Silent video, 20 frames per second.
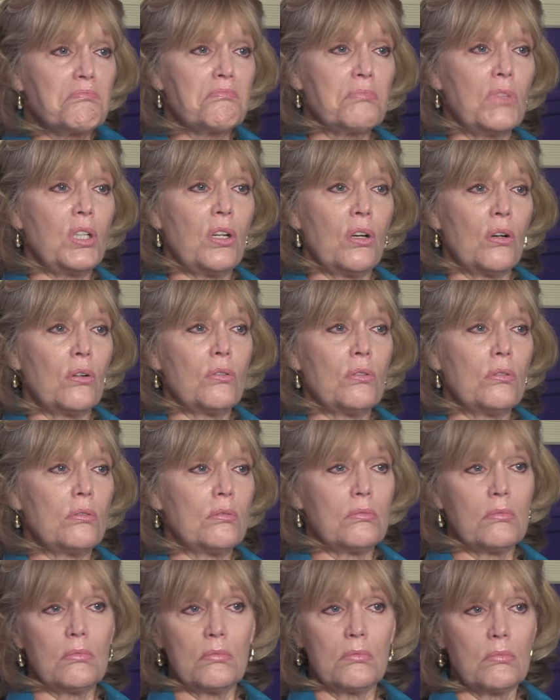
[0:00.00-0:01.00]
you
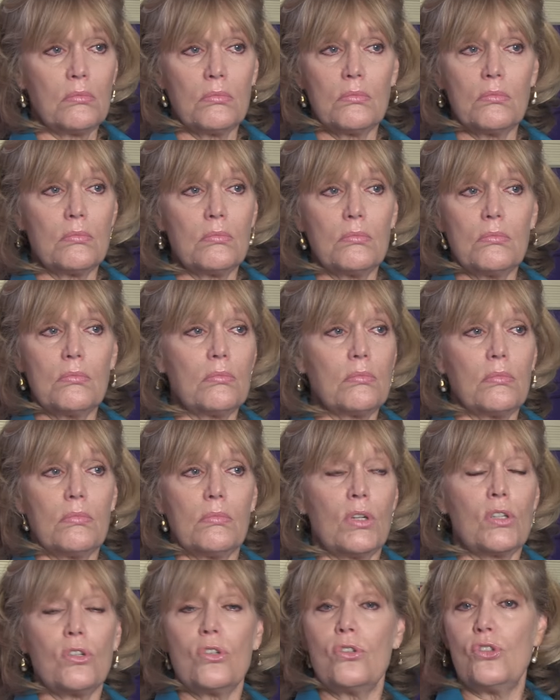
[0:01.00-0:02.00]
know,
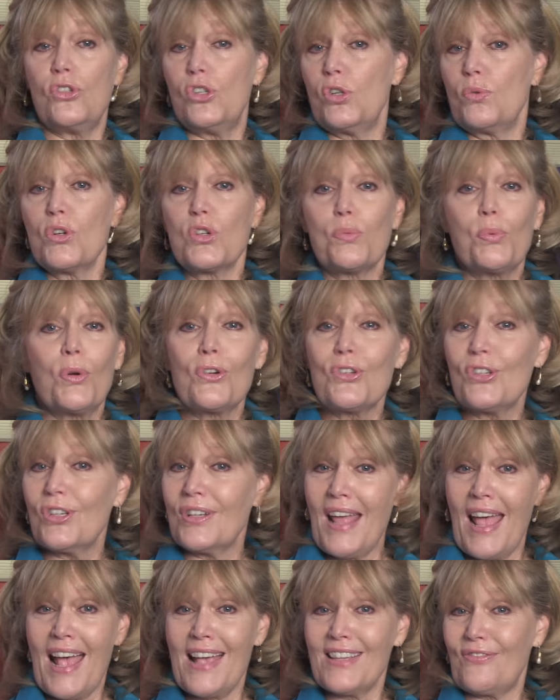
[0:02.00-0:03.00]
a Jewish
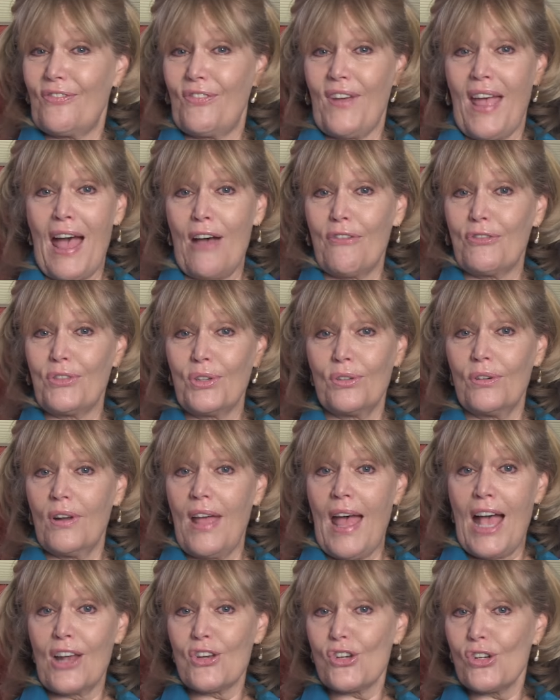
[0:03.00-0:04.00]
person
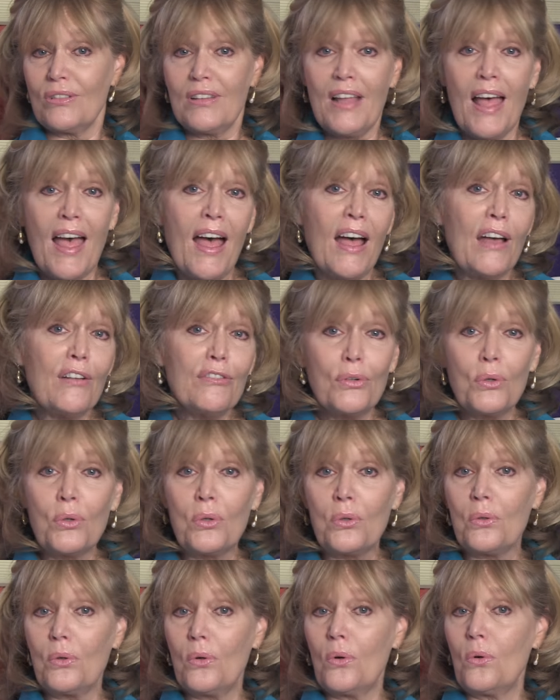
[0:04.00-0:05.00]
after Asher Lev
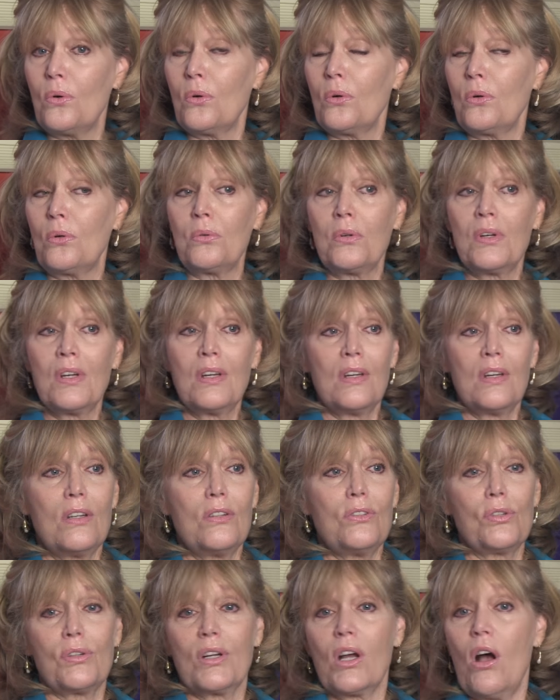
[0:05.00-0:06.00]
or
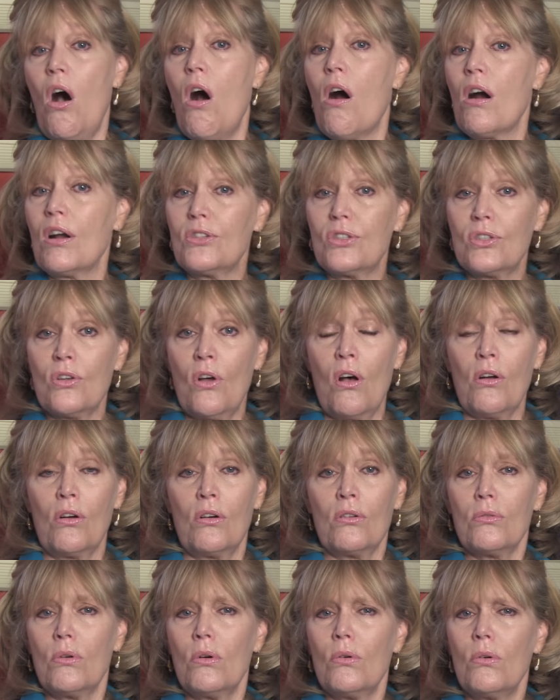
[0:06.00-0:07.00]
during Heart Song
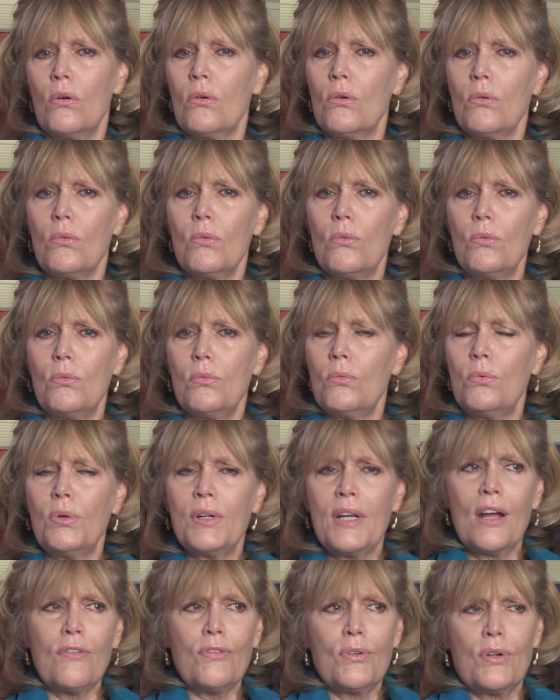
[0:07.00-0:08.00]
or
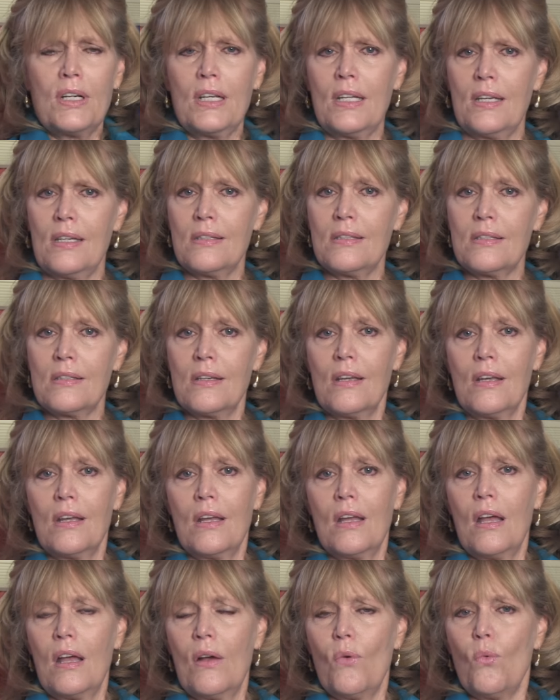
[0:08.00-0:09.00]
whatever it is,
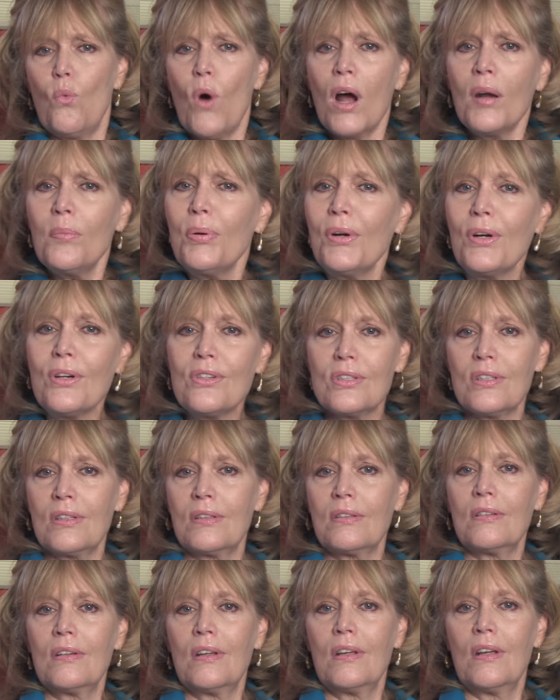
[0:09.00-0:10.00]
one
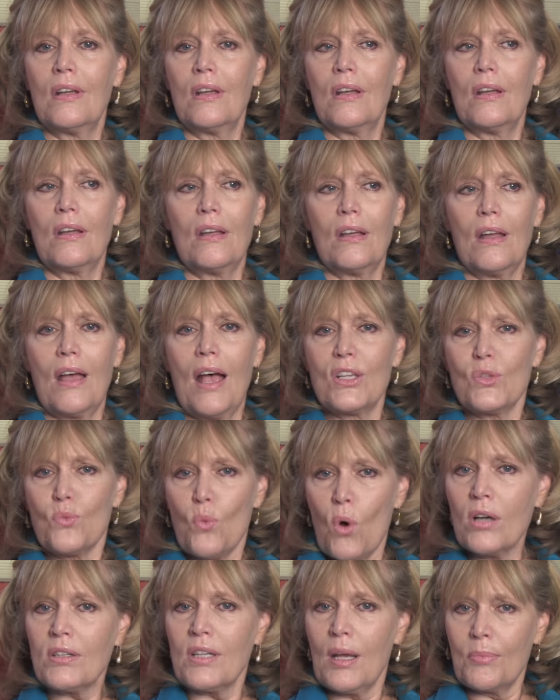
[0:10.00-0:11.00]
person has
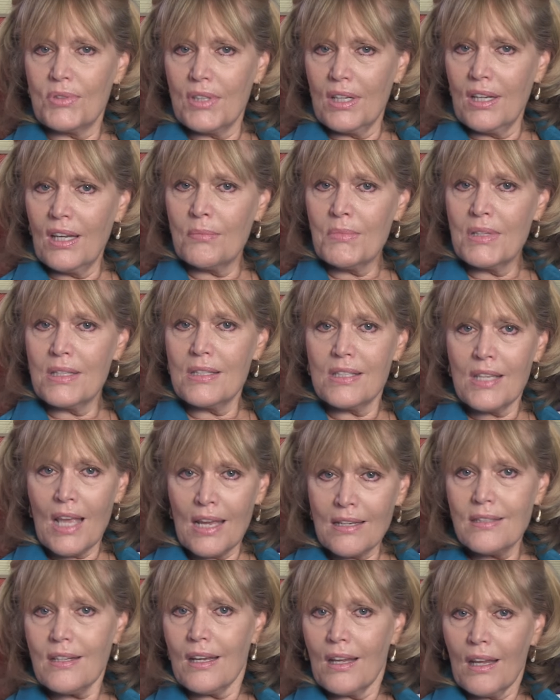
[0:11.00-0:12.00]
walked up to him and
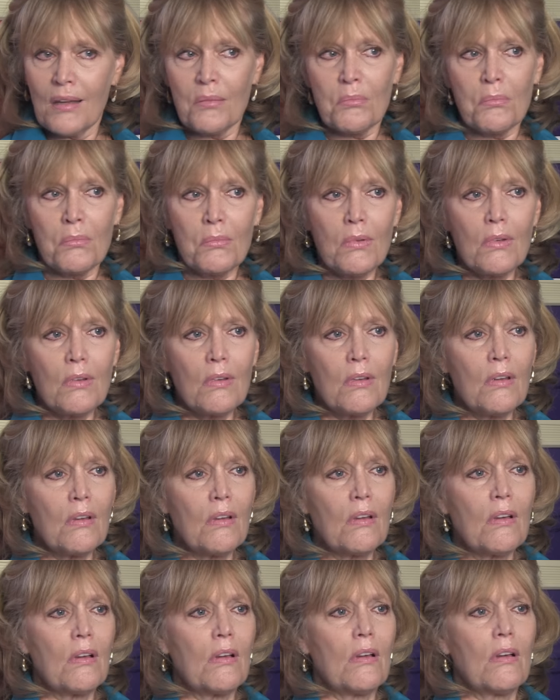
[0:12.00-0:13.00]
said to him
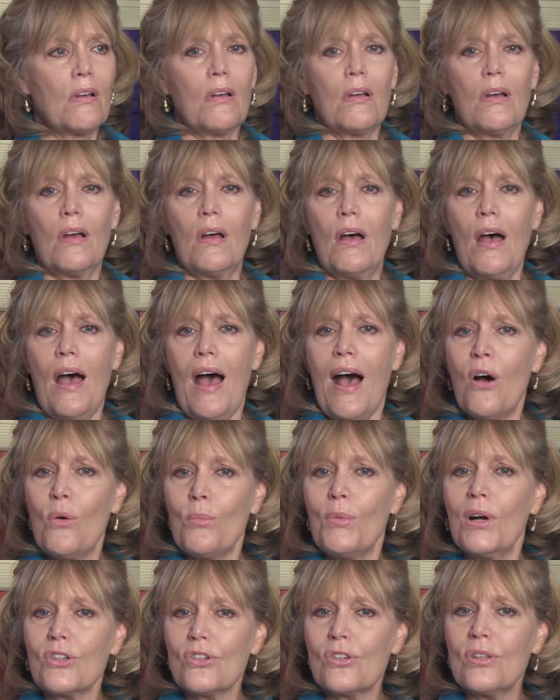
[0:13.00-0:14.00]
how
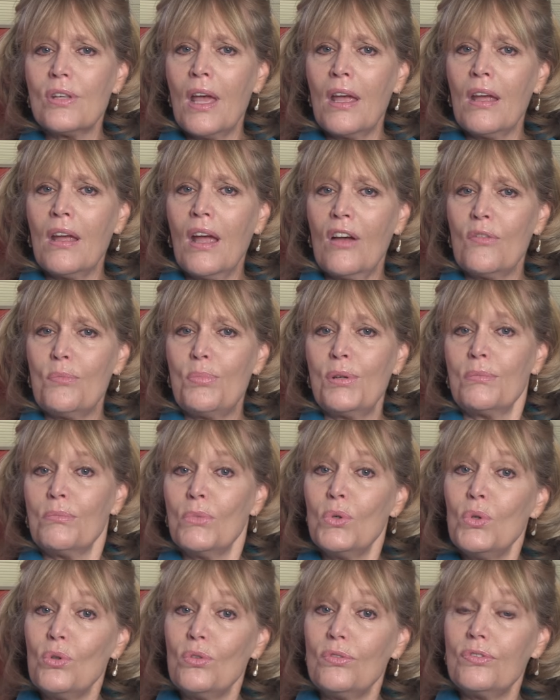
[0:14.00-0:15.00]
much they have been
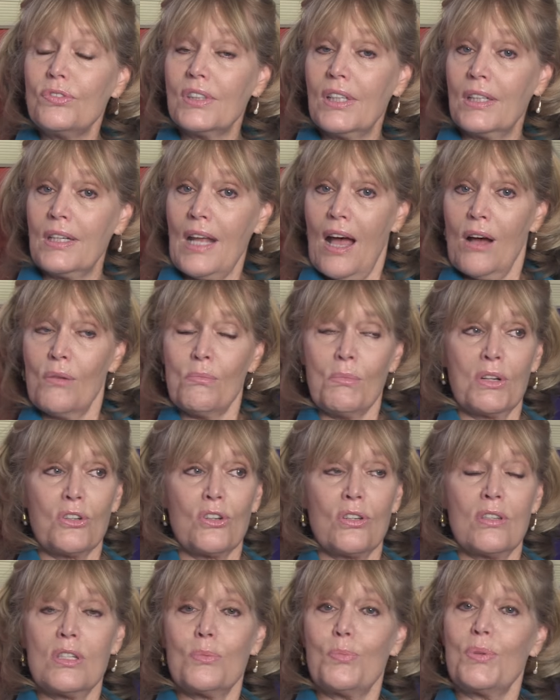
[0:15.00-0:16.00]
moved and how
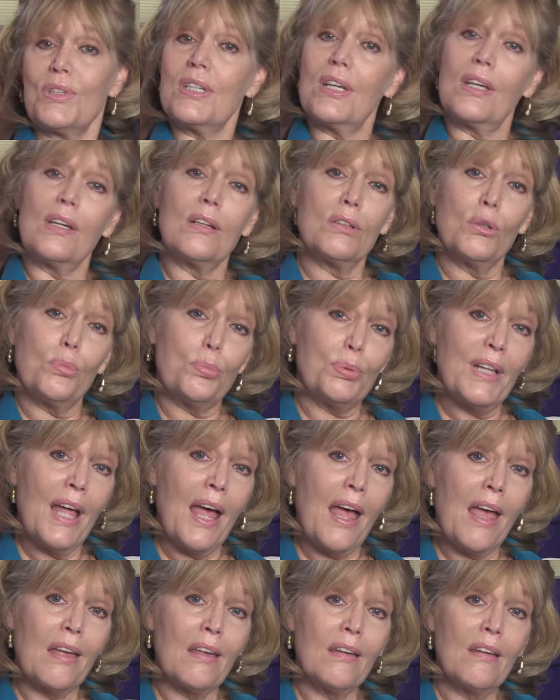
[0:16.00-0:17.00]
much this particular
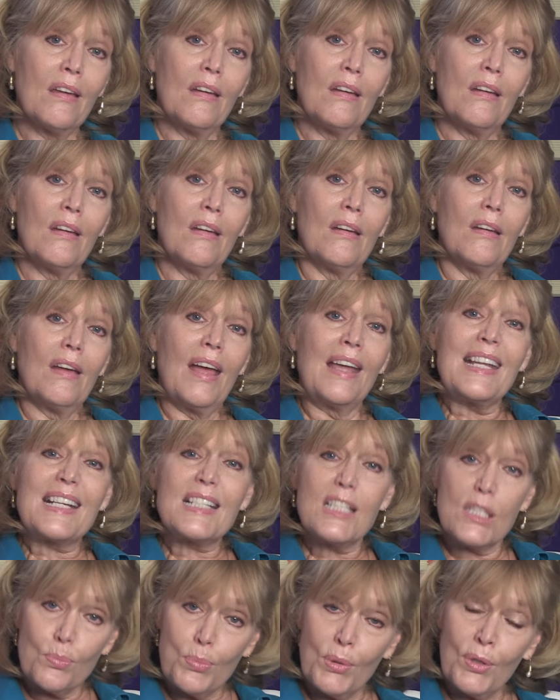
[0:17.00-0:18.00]
play and
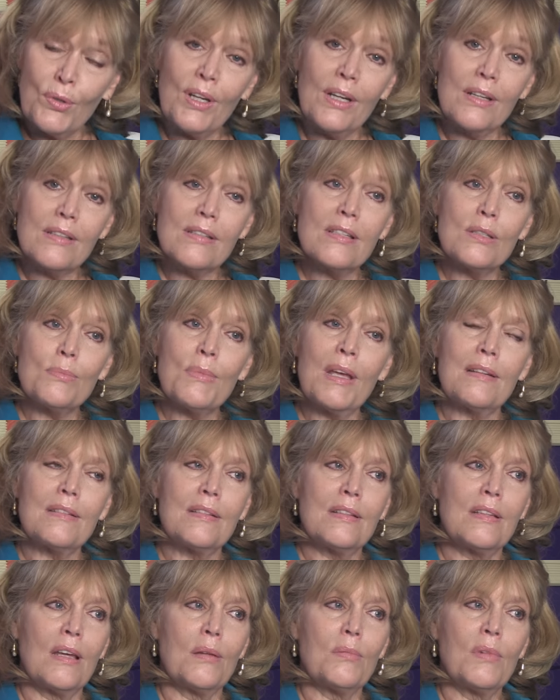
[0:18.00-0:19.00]
experience has meant
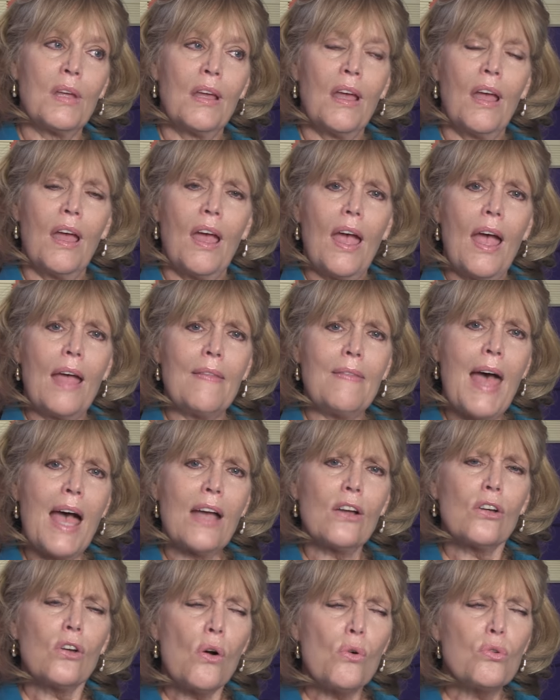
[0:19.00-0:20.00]
to them. And
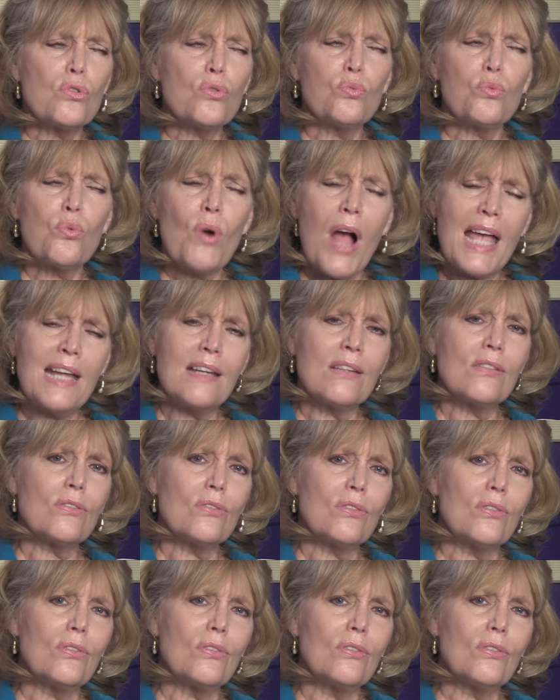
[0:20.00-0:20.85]
that goes right